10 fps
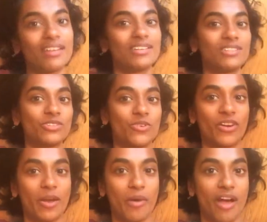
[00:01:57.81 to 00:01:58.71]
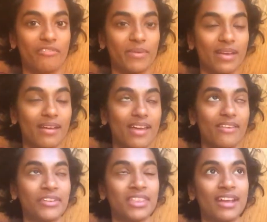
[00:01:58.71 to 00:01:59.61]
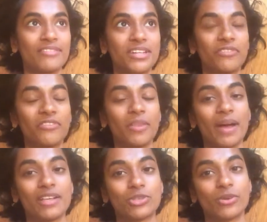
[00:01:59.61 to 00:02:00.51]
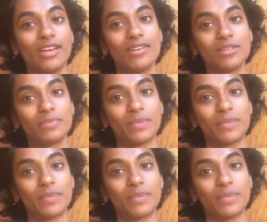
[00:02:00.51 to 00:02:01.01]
and is so very proud of me and everything I've done for the past 3 years,